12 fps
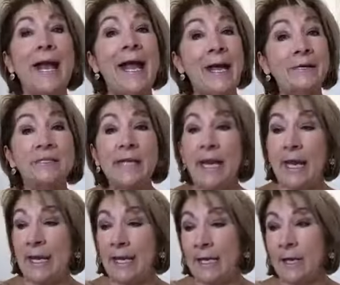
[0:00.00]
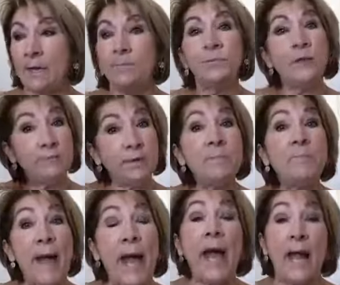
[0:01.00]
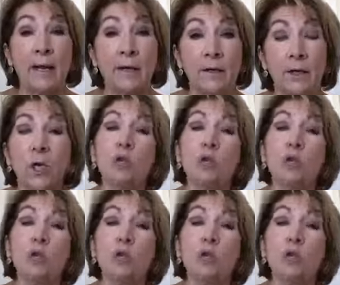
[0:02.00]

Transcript: as a giving back.